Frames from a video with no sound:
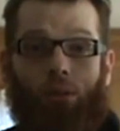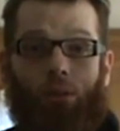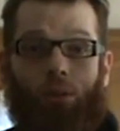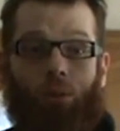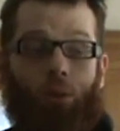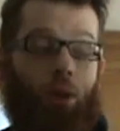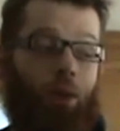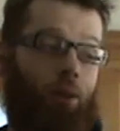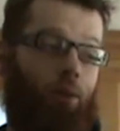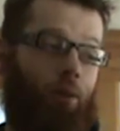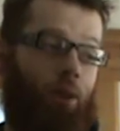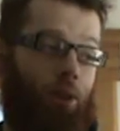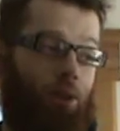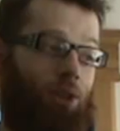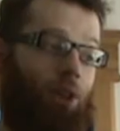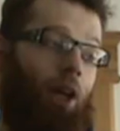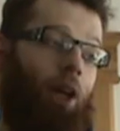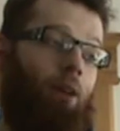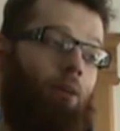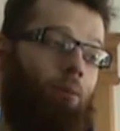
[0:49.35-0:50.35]
Well, a
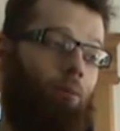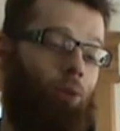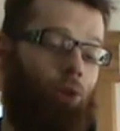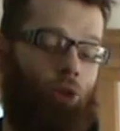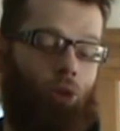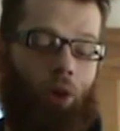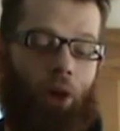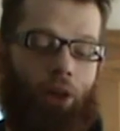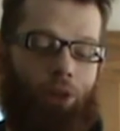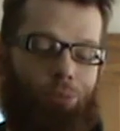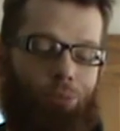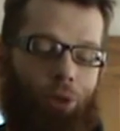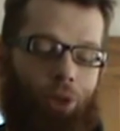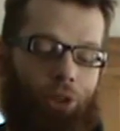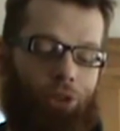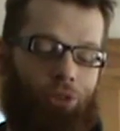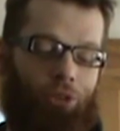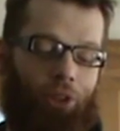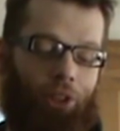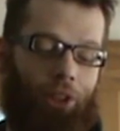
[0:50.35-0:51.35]
satin scratch brush
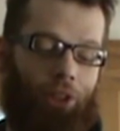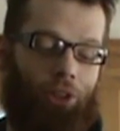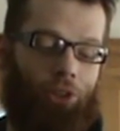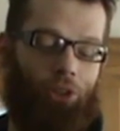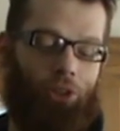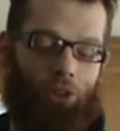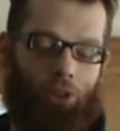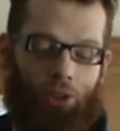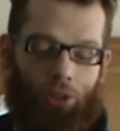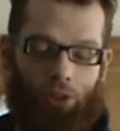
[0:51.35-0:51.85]
finish.